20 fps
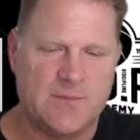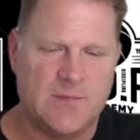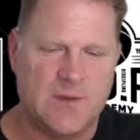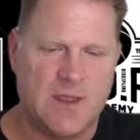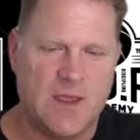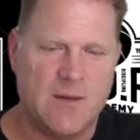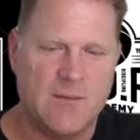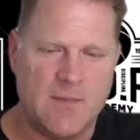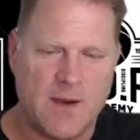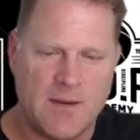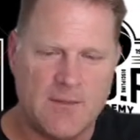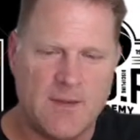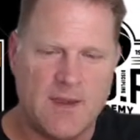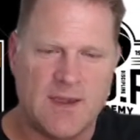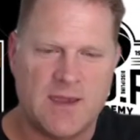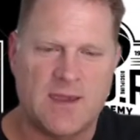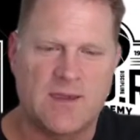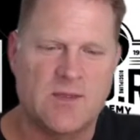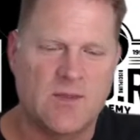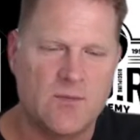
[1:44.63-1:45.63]
am I
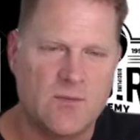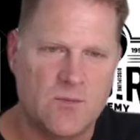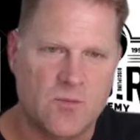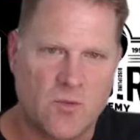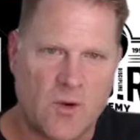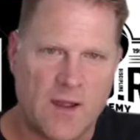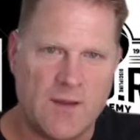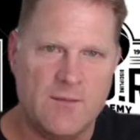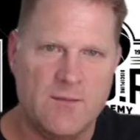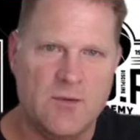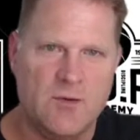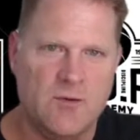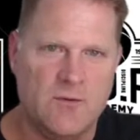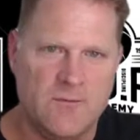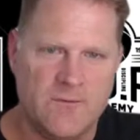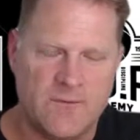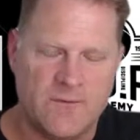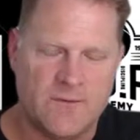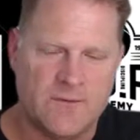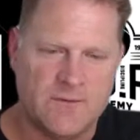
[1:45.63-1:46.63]
making the right
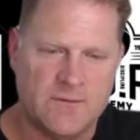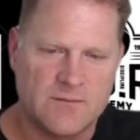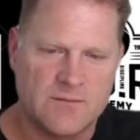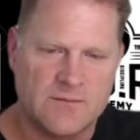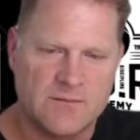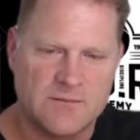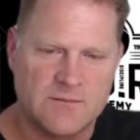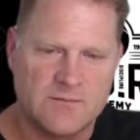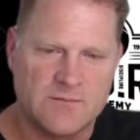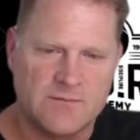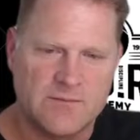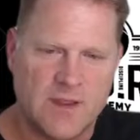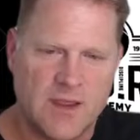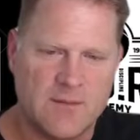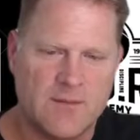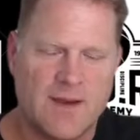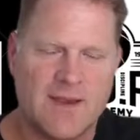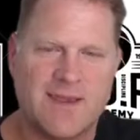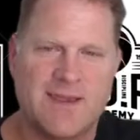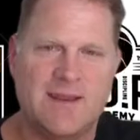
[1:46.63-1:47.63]
moves?
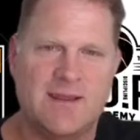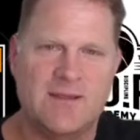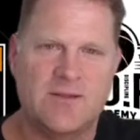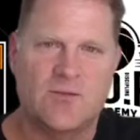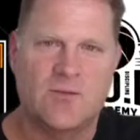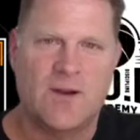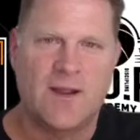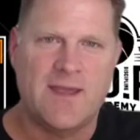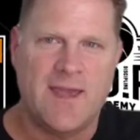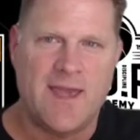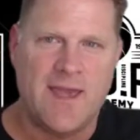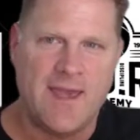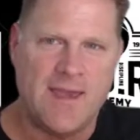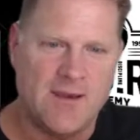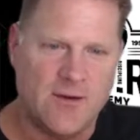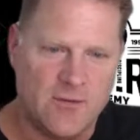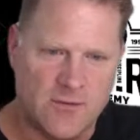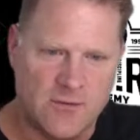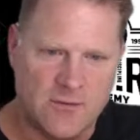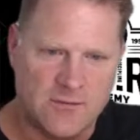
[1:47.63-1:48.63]
Am I getting the right
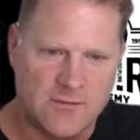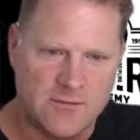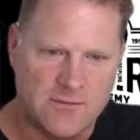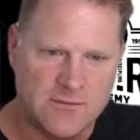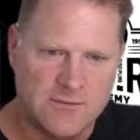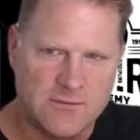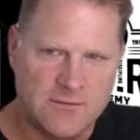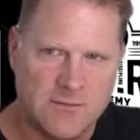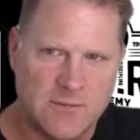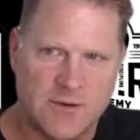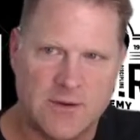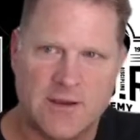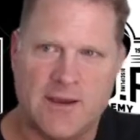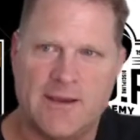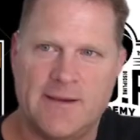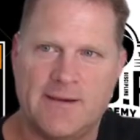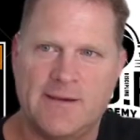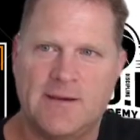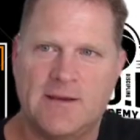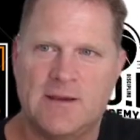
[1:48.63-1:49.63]
angle?
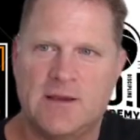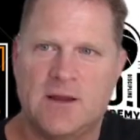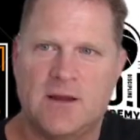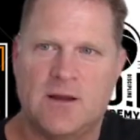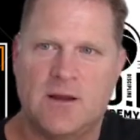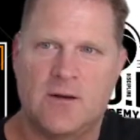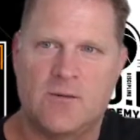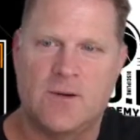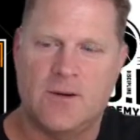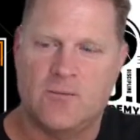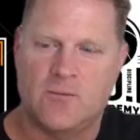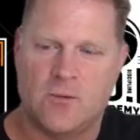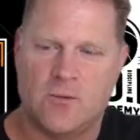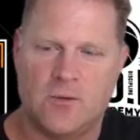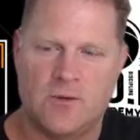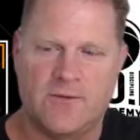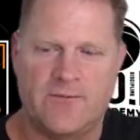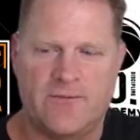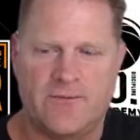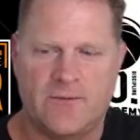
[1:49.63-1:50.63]
Okay. All right, roll
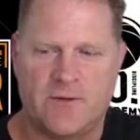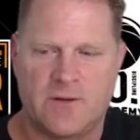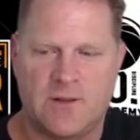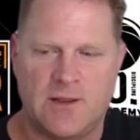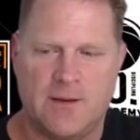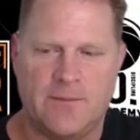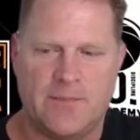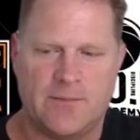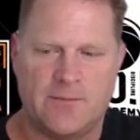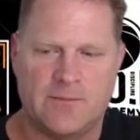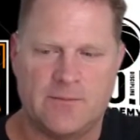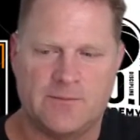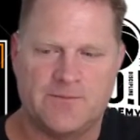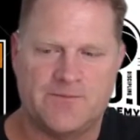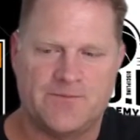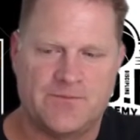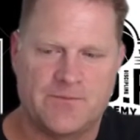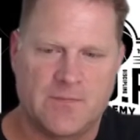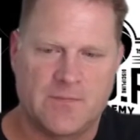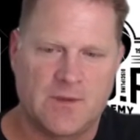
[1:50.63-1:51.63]
the clip.
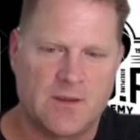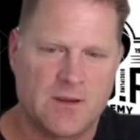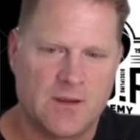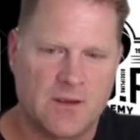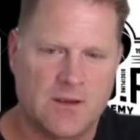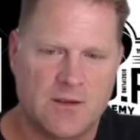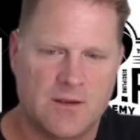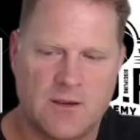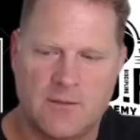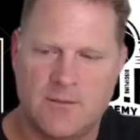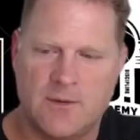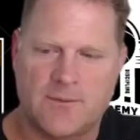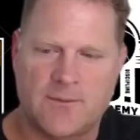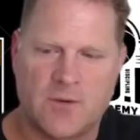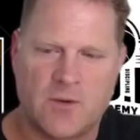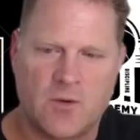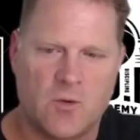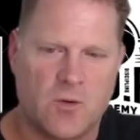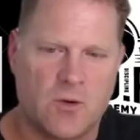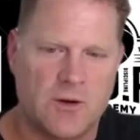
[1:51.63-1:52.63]
Come up to
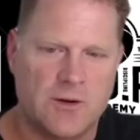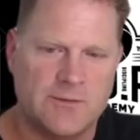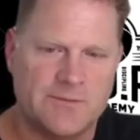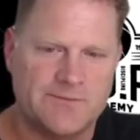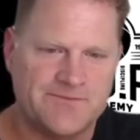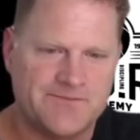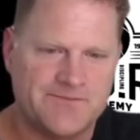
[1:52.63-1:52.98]
court.